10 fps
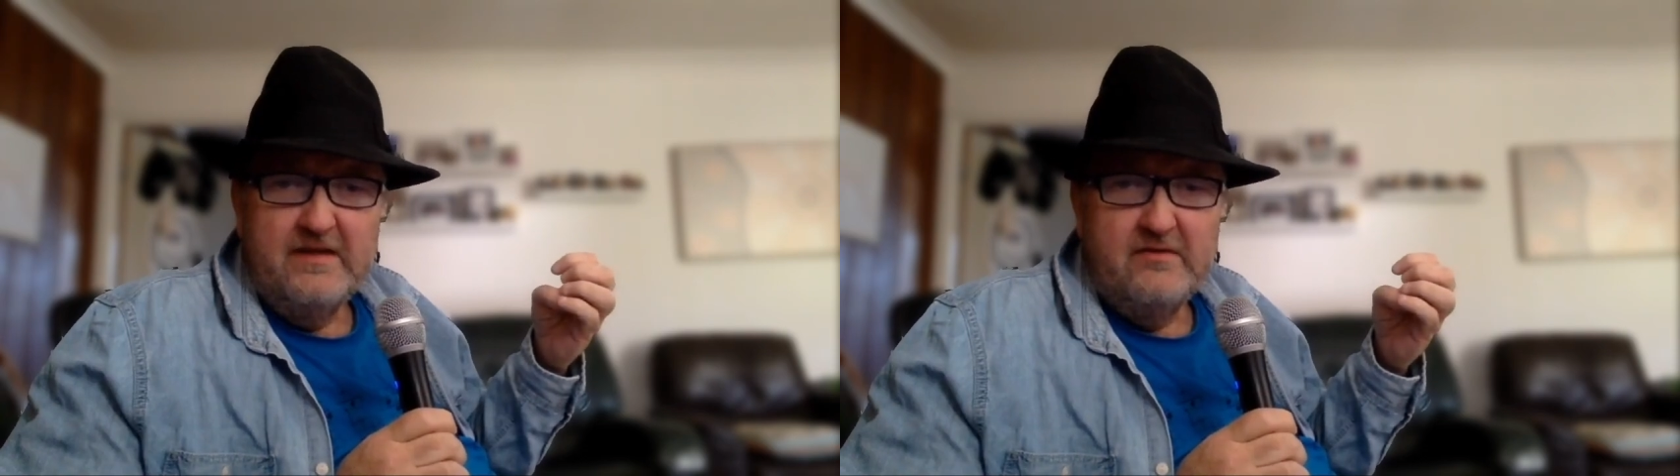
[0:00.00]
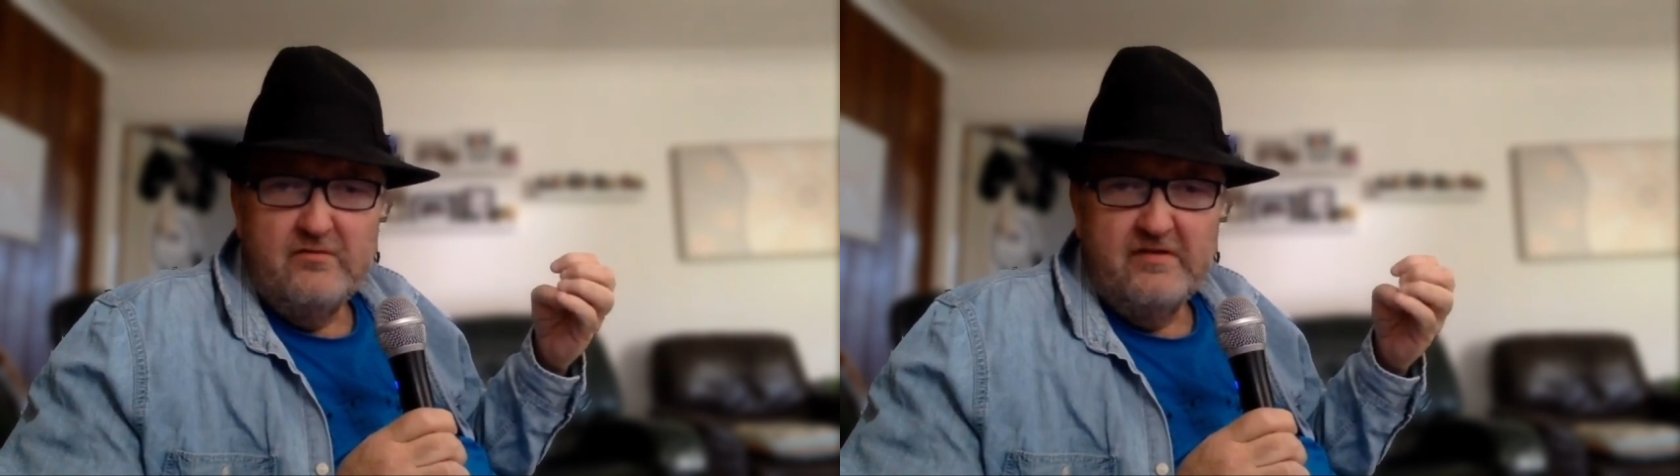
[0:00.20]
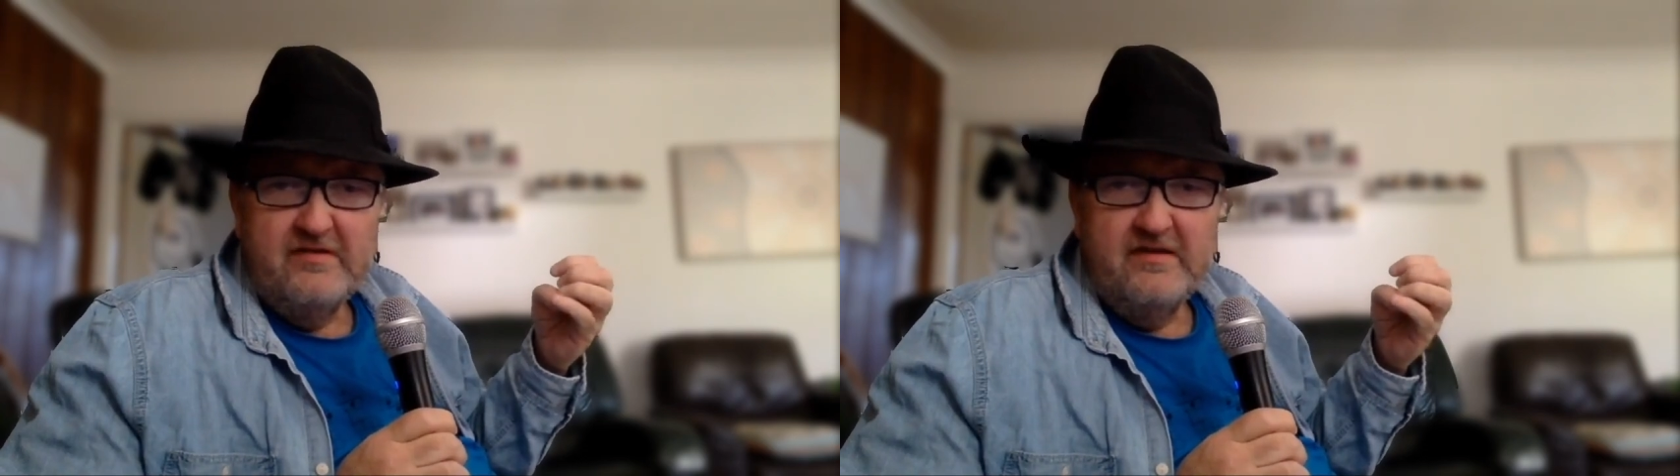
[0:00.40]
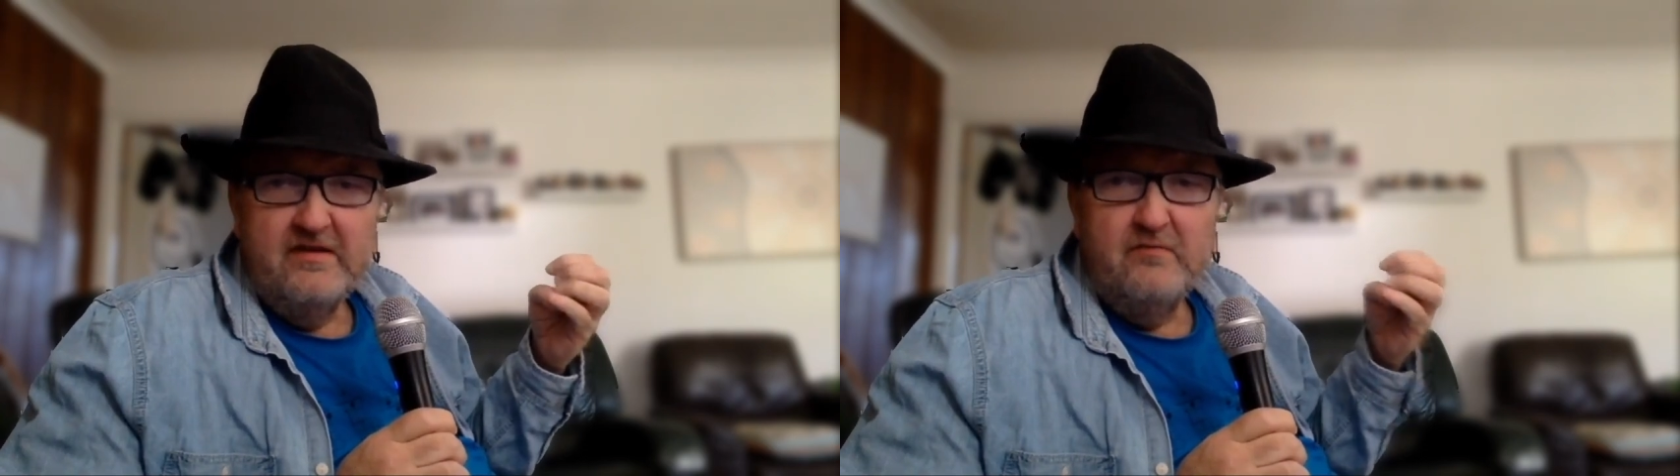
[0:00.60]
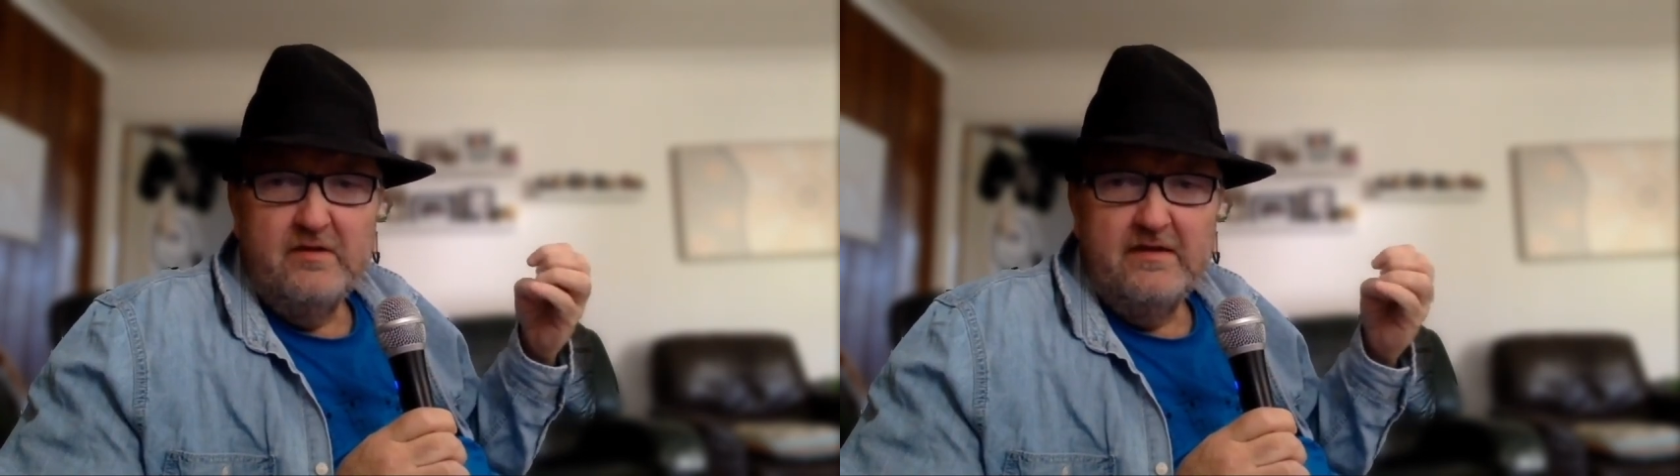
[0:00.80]
interesting
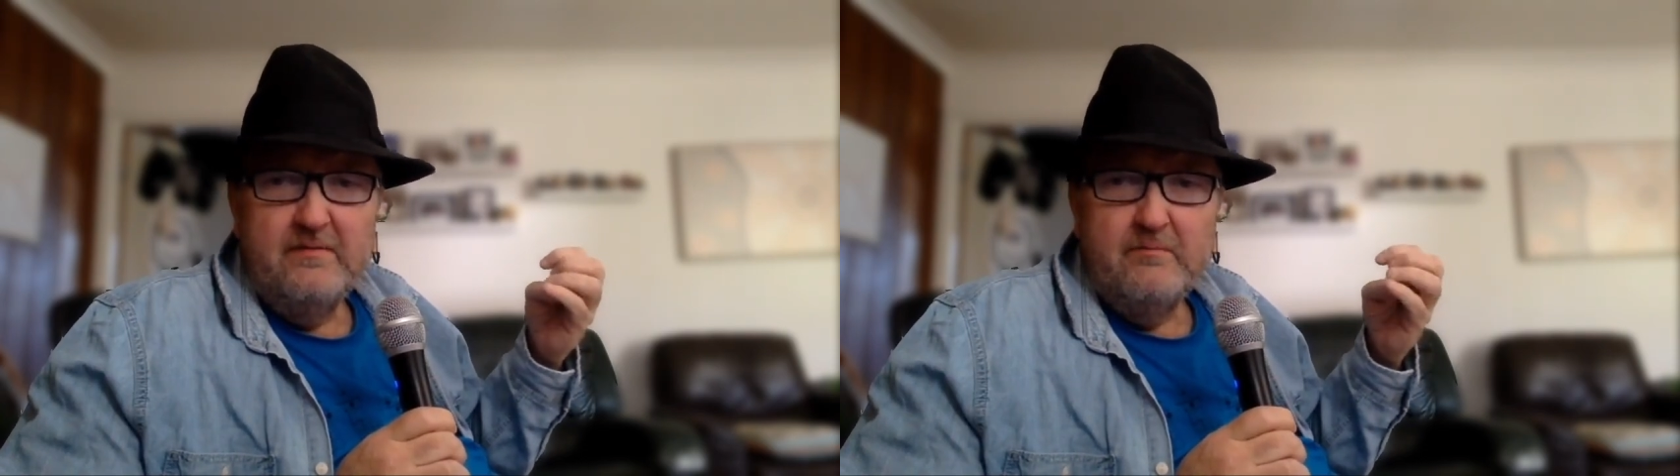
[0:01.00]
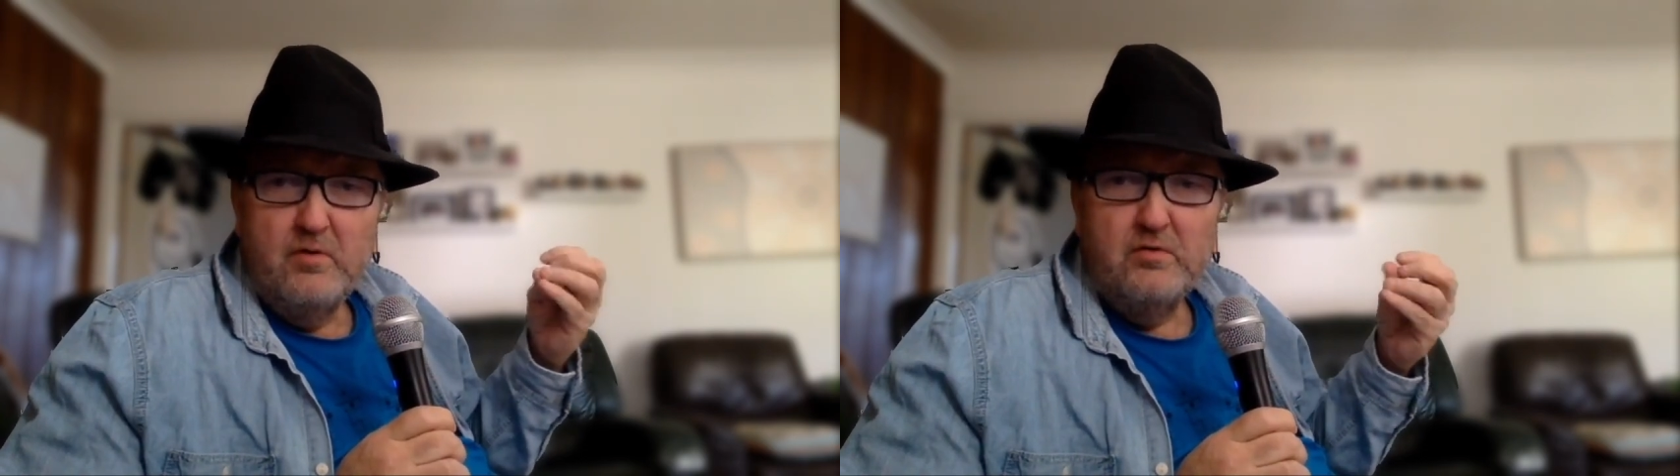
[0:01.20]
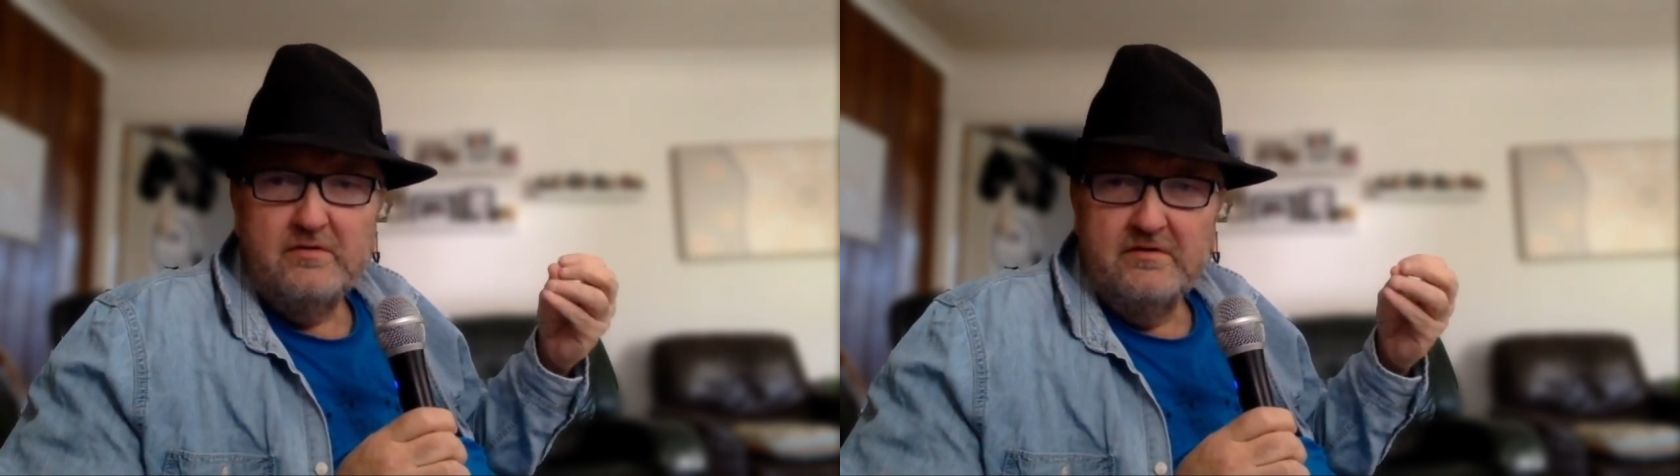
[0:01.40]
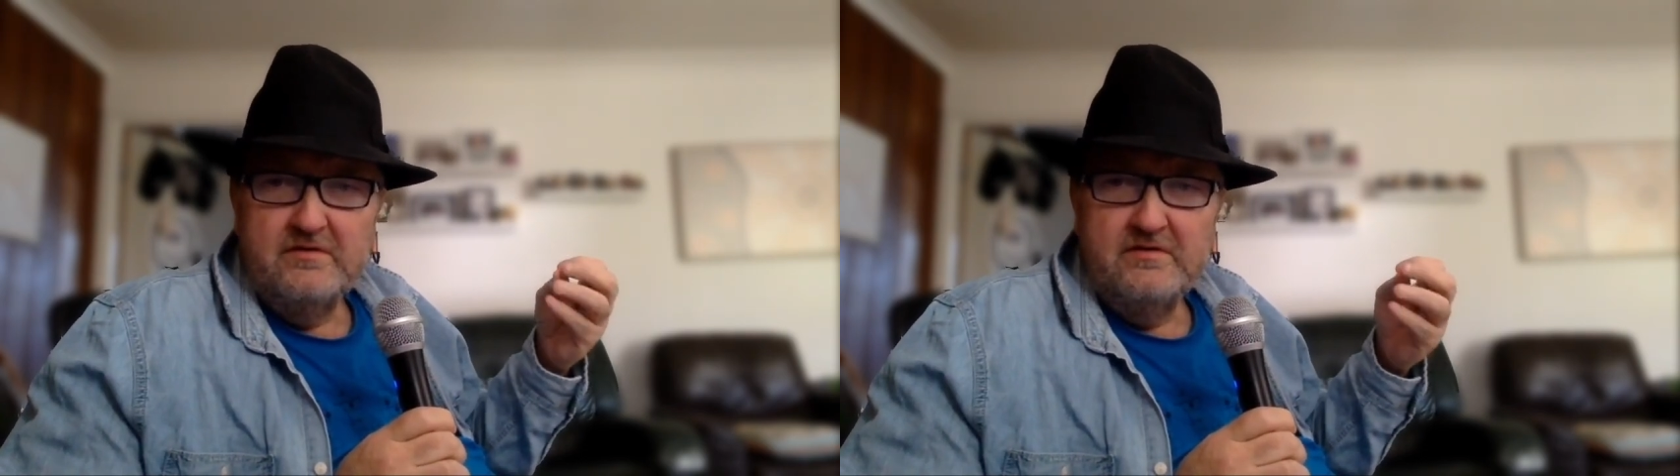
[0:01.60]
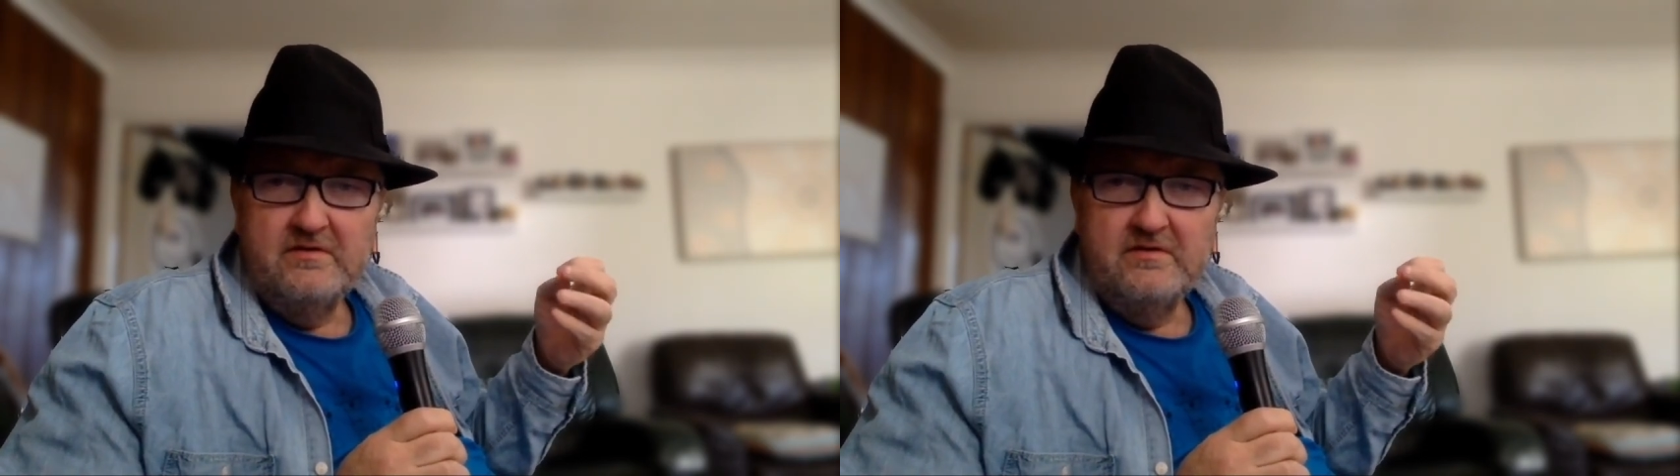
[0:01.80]
and really important.